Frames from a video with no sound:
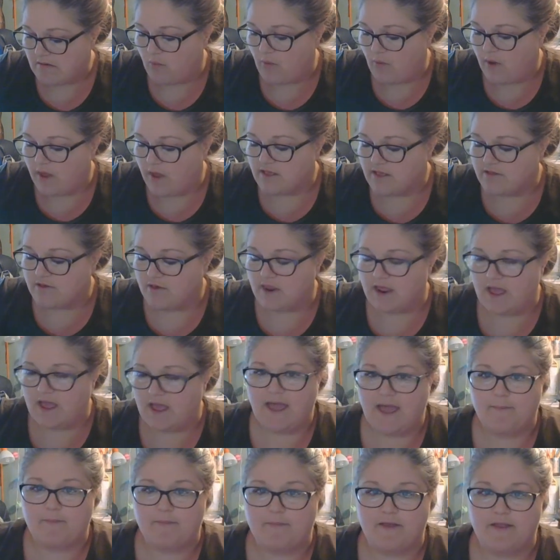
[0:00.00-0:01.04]
is going to
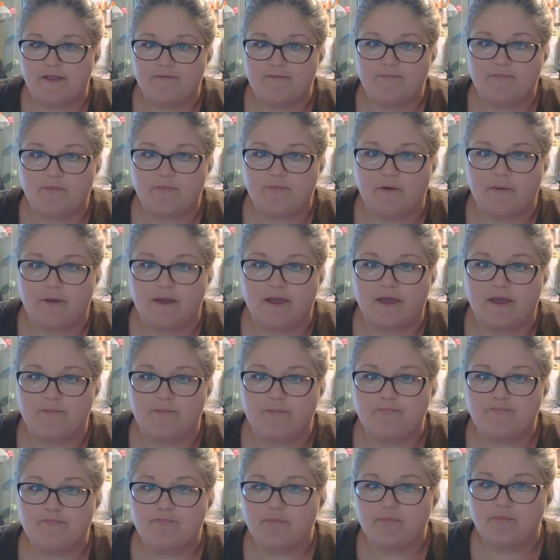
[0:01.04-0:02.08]
happen, all right?
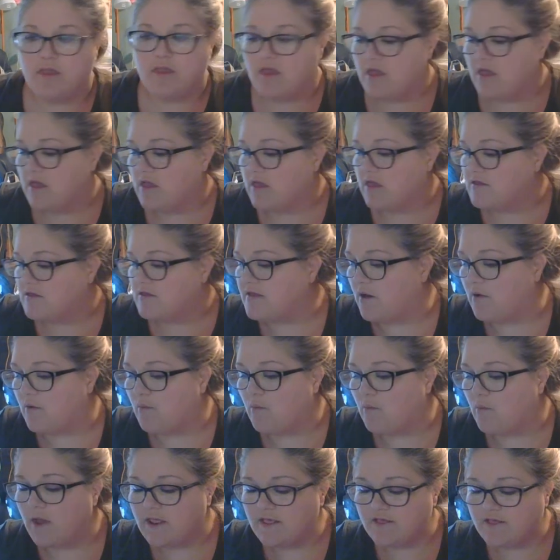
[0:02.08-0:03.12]
So
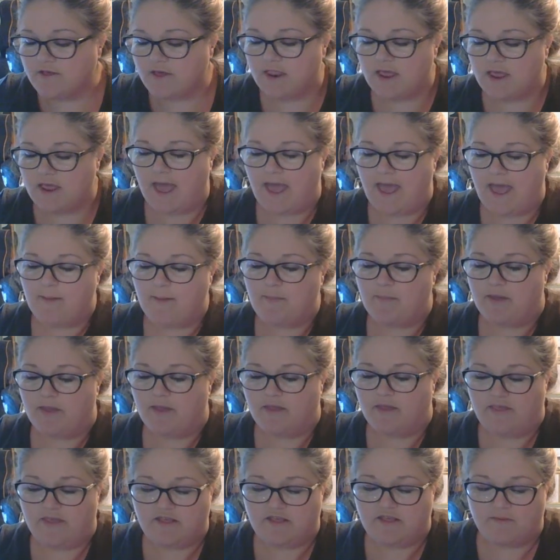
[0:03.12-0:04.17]
what is going to
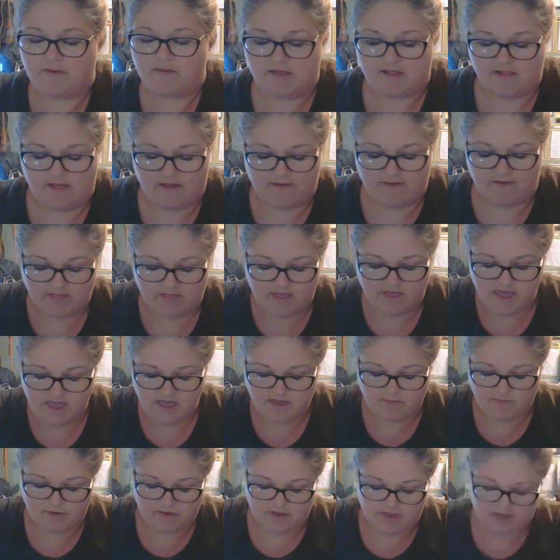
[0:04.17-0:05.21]
happen, that smells
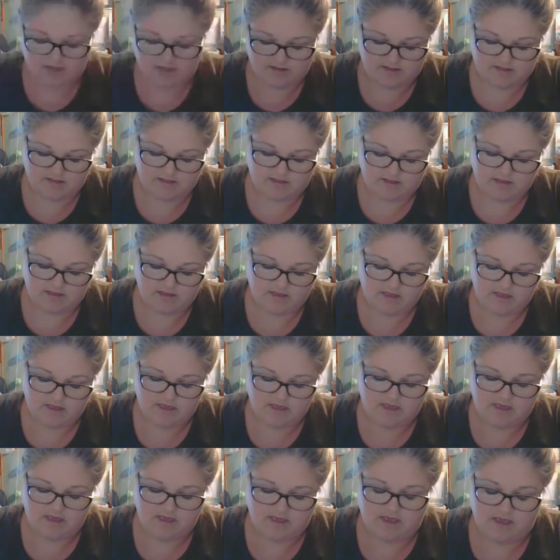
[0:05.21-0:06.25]
lovely because
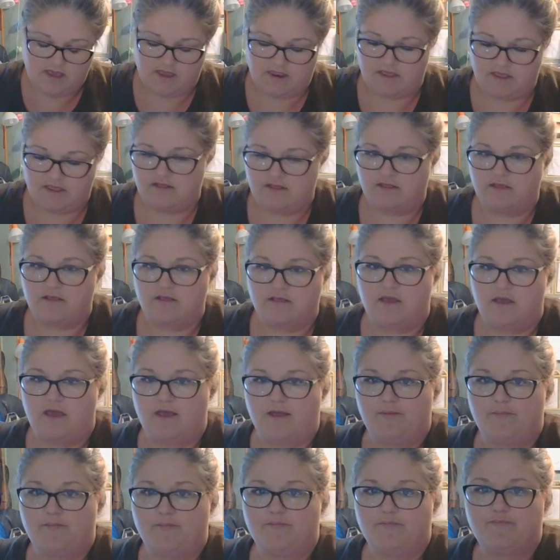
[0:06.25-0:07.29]
it is,
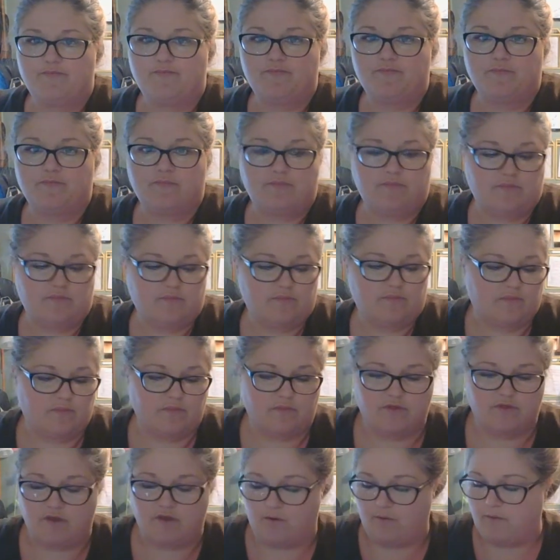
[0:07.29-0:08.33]

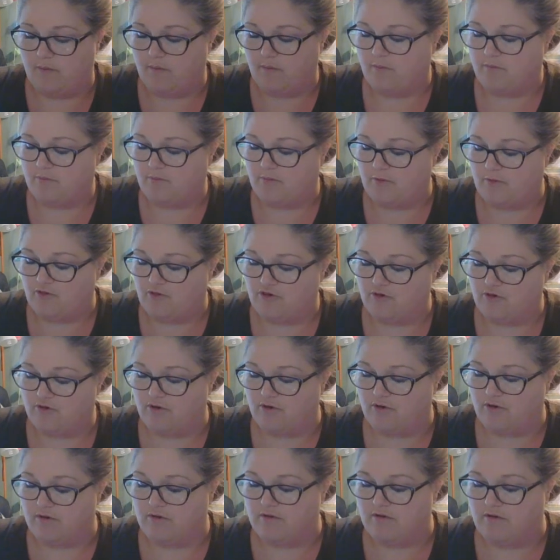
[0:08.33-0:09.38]
so the
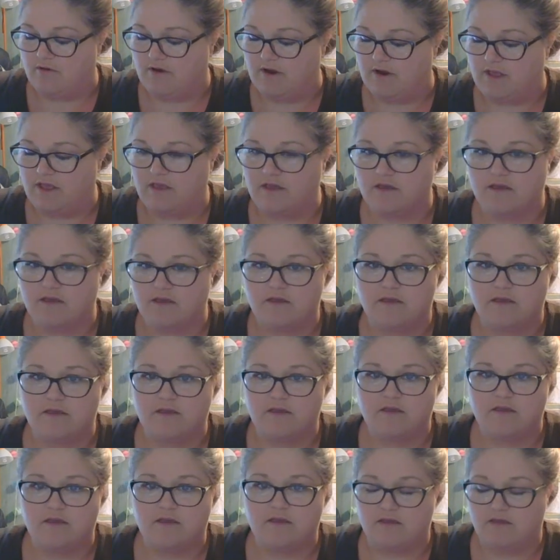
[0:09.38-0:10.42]
sugar is already
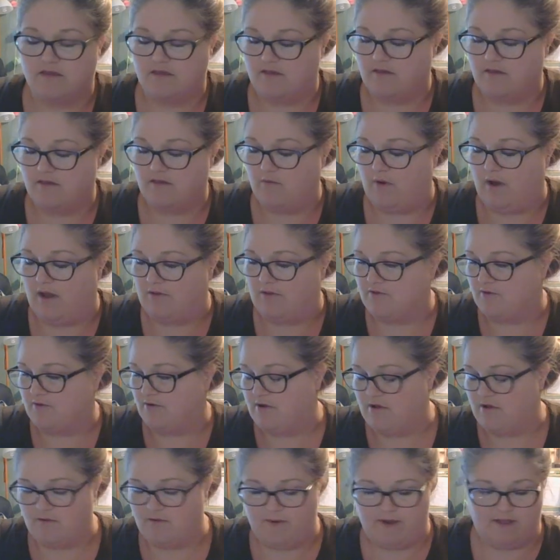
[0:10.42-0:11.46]
where I
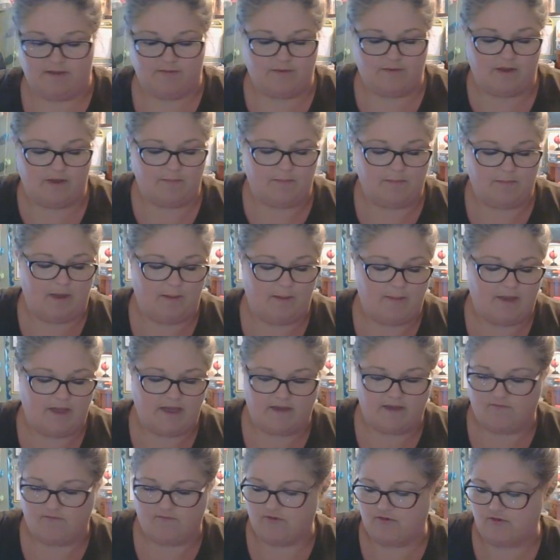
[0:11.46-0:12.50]
started around.
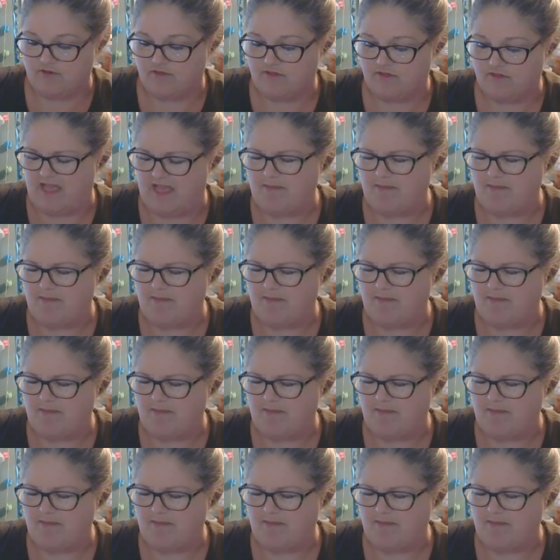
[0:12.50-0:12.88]
I